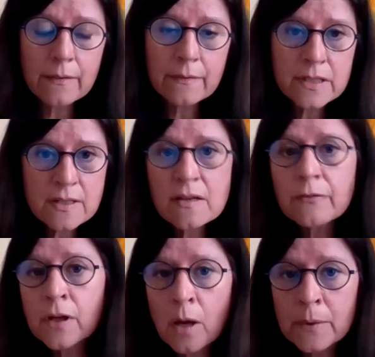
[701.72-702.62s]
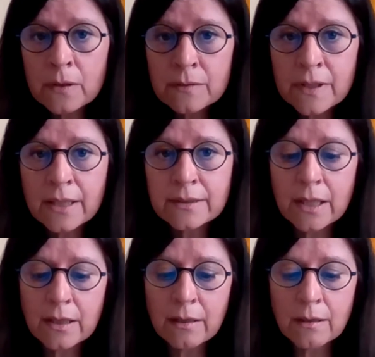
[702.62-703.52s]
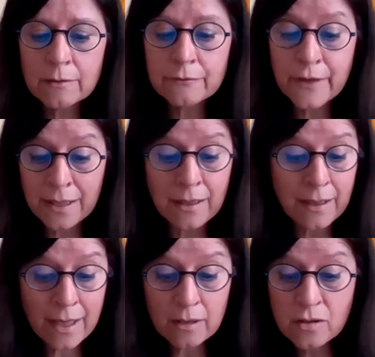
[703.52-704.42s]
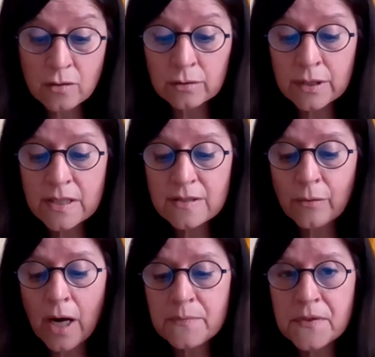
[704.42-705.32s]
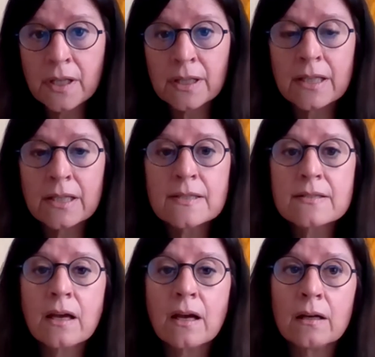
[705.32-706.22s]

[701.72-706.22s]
this is a phenomenon that Werner Herzog describes in his